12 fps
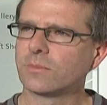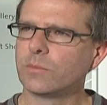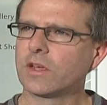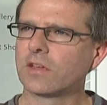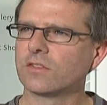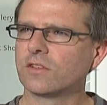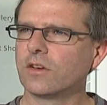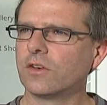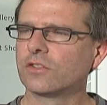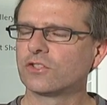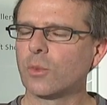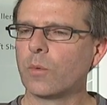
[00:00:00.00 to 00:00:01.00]
Because there
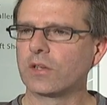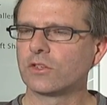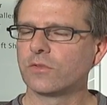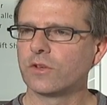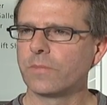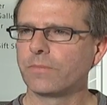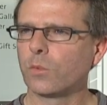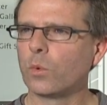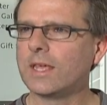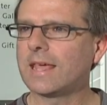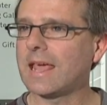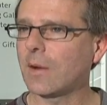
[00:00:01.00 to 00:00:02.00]
is so much of it,
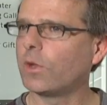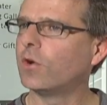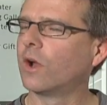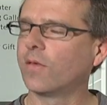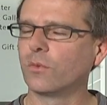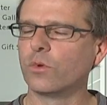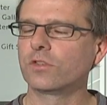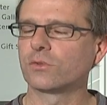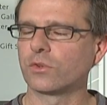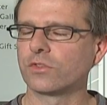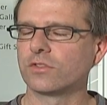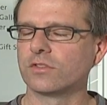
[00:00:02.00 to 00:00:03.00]
we can't we don't have the
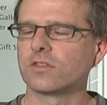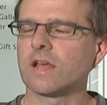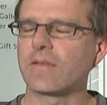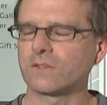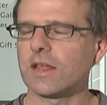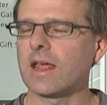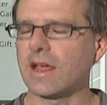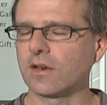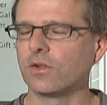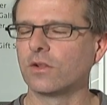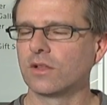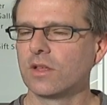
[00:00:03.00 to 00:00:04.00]
resources and staff to
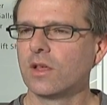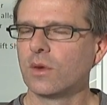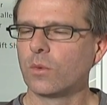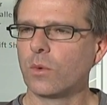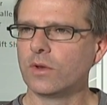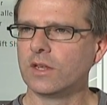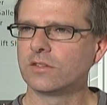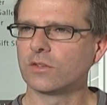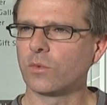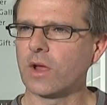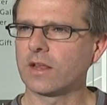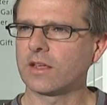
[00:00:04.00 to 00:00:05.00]
handle but we need to
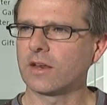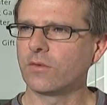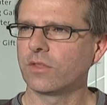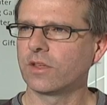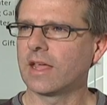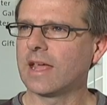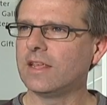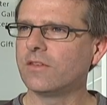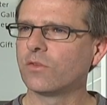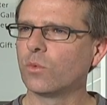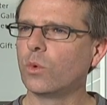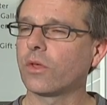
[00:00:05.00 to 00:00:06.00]
eradicate everything. And
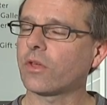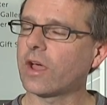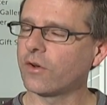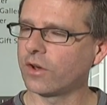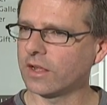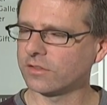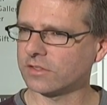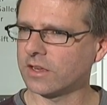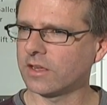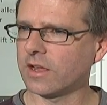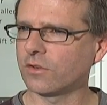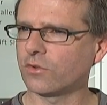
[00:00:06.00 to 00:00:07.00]
even with hiring
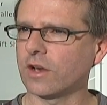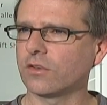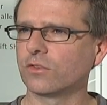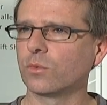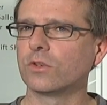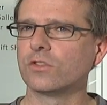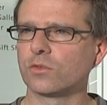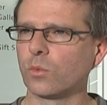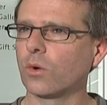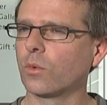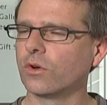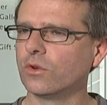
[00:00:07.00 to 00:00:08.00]
outside contractors, which is
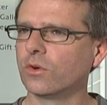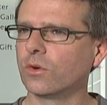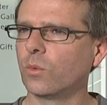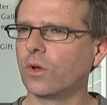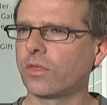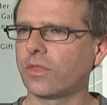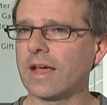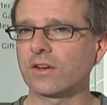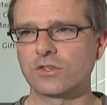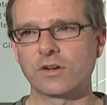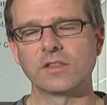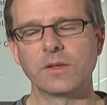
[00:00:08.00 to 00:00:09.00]
what we're doing with
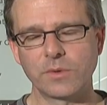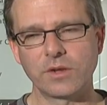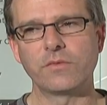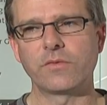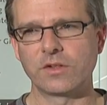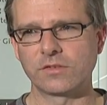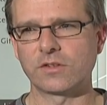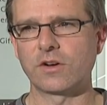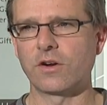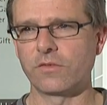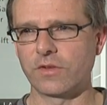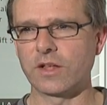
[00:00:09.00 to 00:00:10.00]
actually our limited funds that
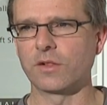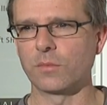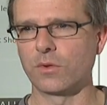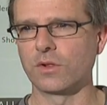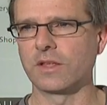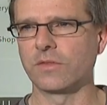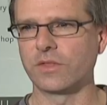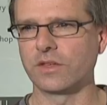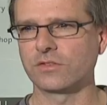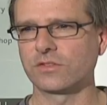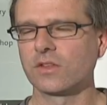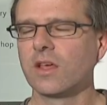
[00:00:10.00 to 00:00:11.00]
are available in
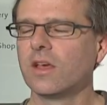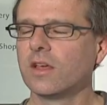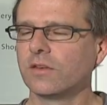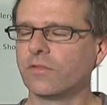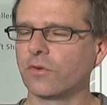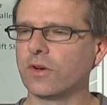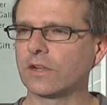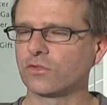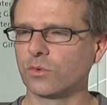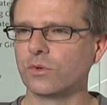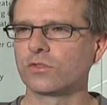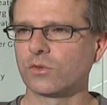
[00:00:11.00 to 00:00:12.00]
this for
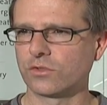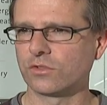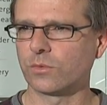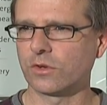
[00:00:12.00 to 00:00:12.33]
natural resources